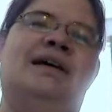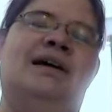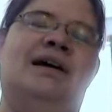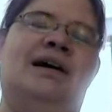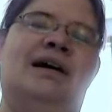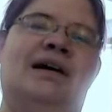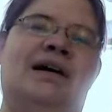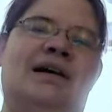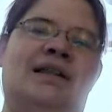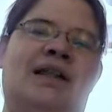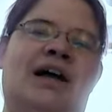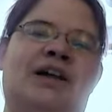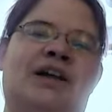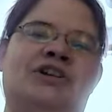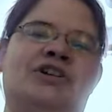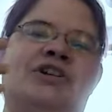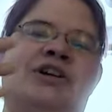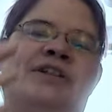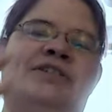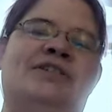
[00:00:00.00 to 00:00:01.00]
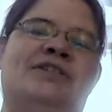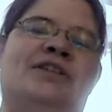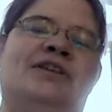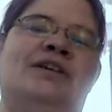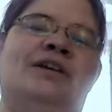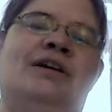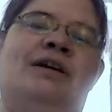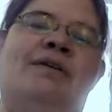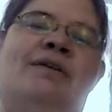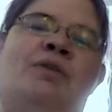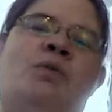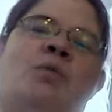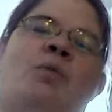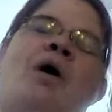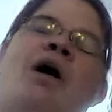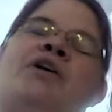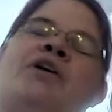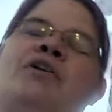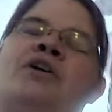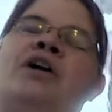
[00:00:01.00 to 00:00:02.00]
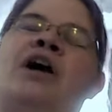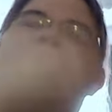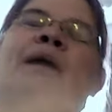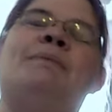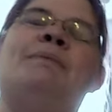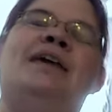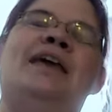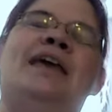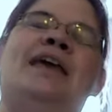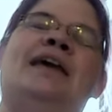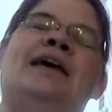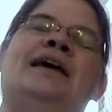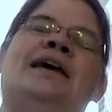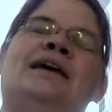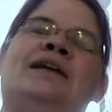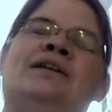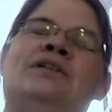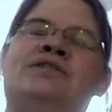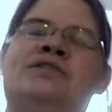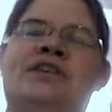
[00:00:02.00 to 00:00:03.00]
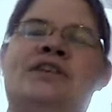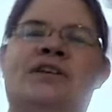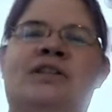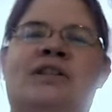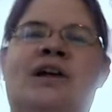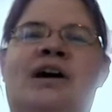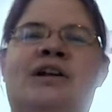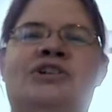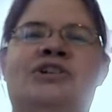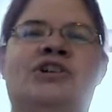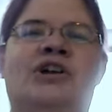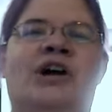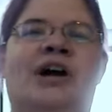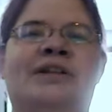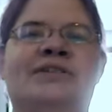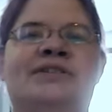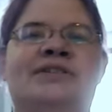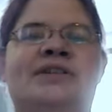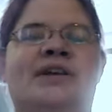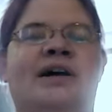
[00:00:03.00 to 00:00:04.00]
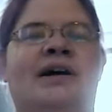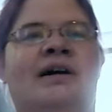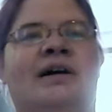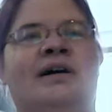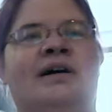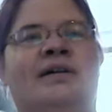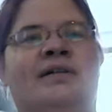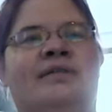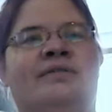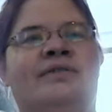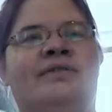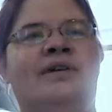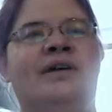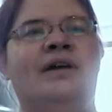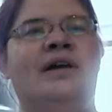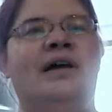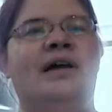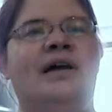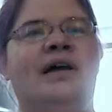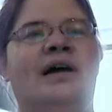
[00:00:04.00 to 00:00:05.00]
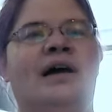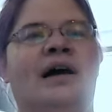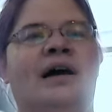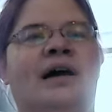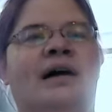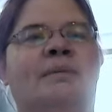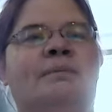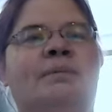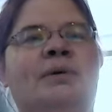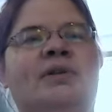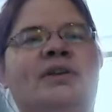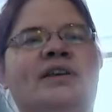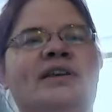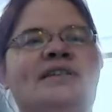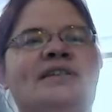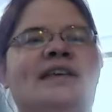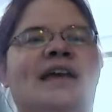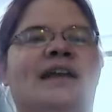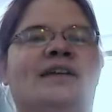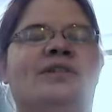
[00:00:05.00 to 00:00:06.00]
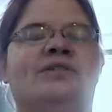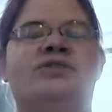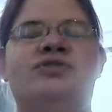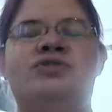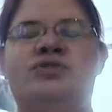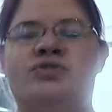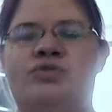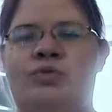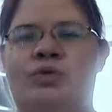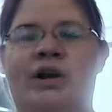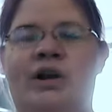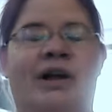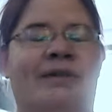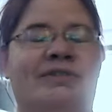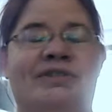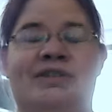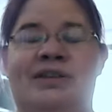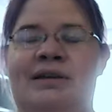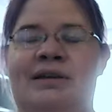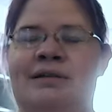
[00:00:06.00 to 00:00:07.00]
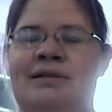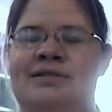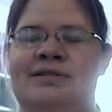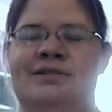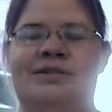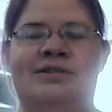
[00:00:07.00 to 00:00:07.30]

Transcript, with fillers: a lot of shots of the of the water coming in. You see a lot of shots of uh, buildings getting destroyed, obviously because